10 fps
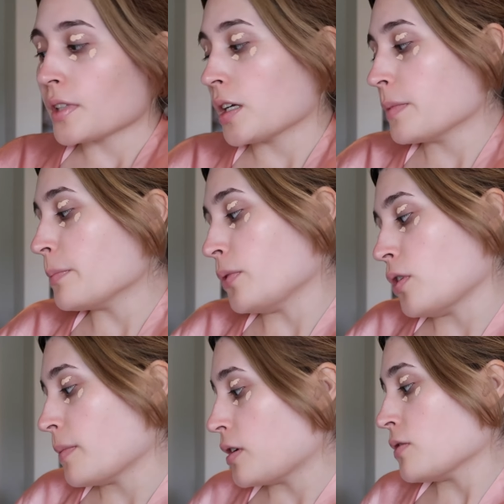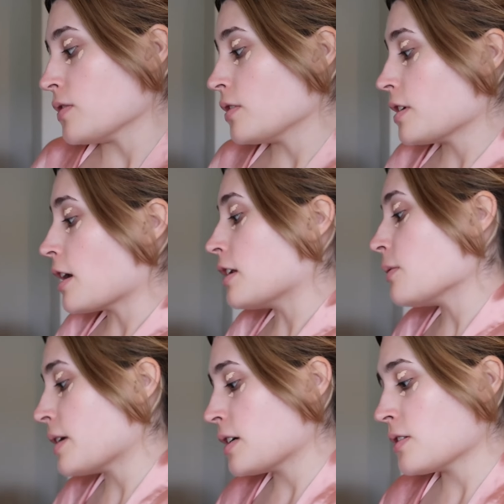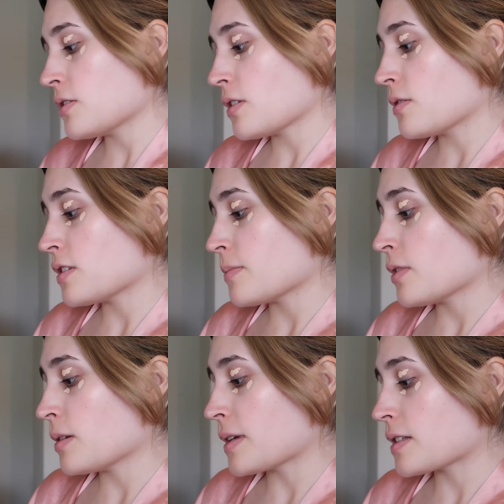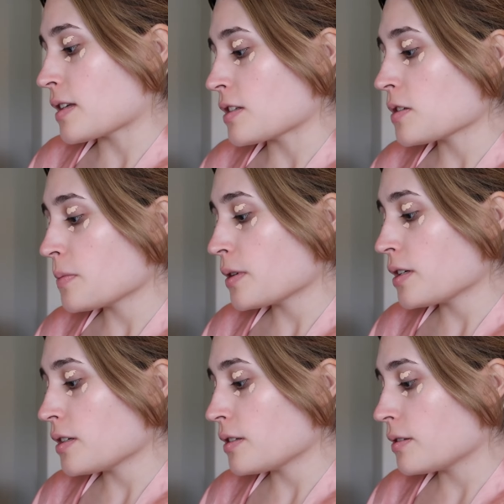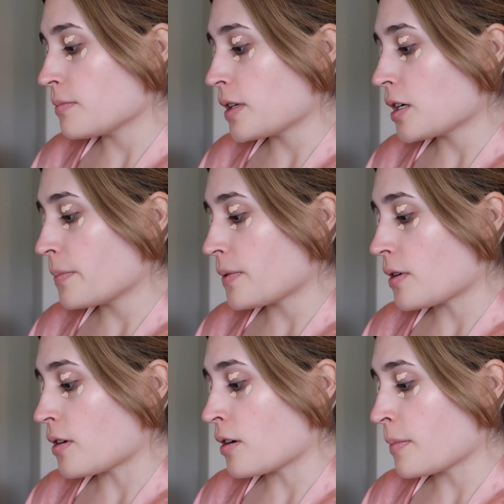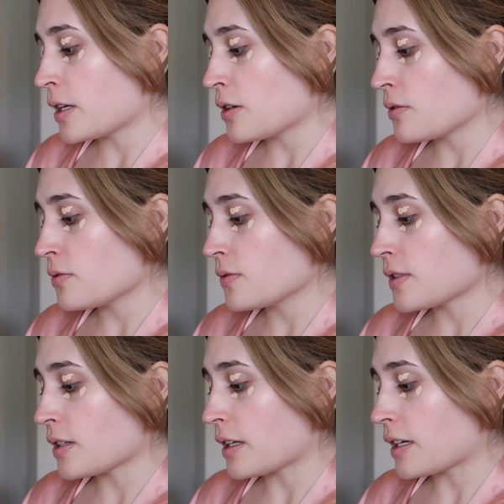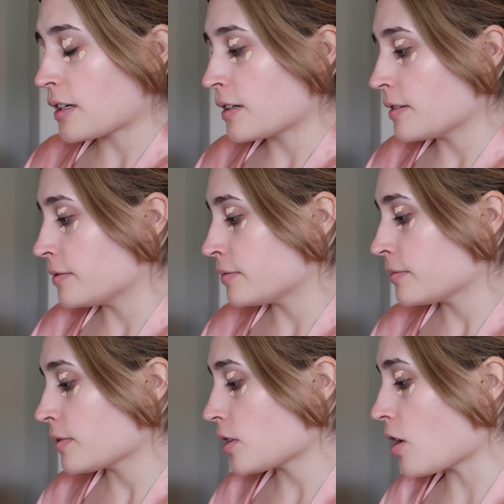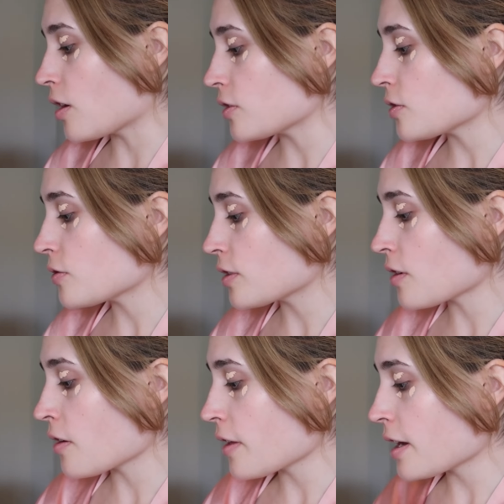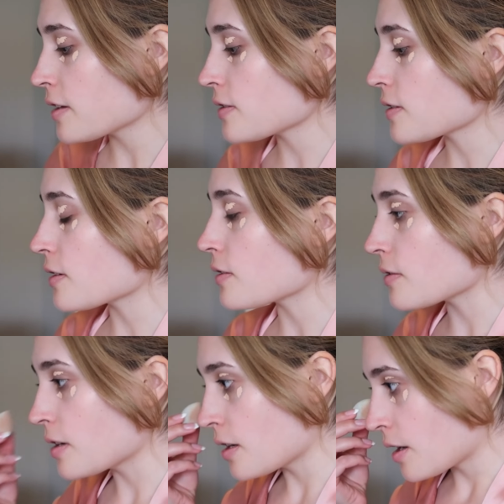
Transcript: I'm going to be blowing my nose all day anyway, so it doesn't really make sense to put makeup on my nose and like contour and all that. So